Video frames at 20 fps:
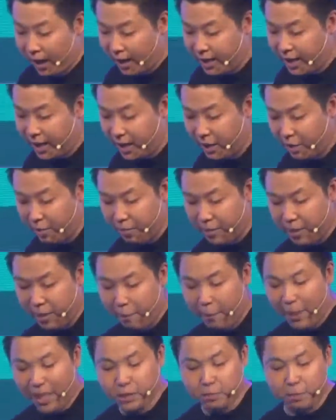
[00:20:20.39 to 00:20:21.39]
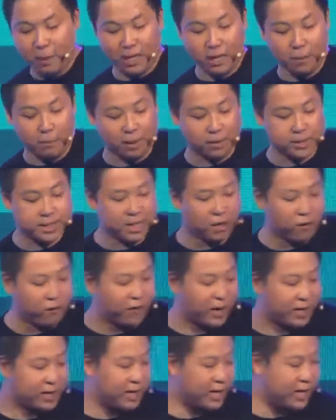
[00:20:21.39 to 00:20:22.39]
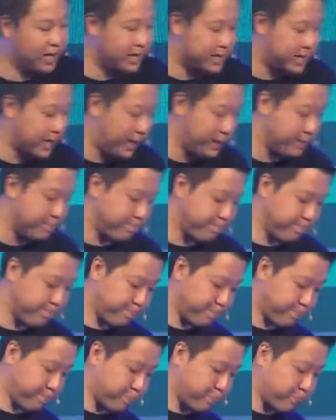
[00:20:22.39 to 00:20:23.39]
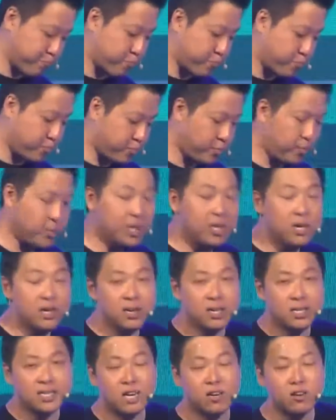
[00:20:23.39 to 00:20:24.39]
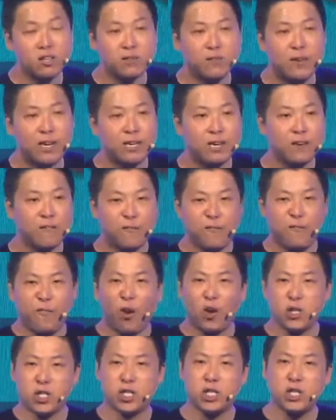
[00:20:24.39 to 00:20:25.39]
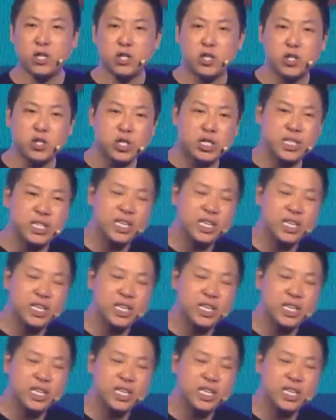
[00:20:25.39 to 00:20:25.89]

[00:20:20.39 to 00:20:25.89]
I think the best part about self-funding is that self-funding forces you to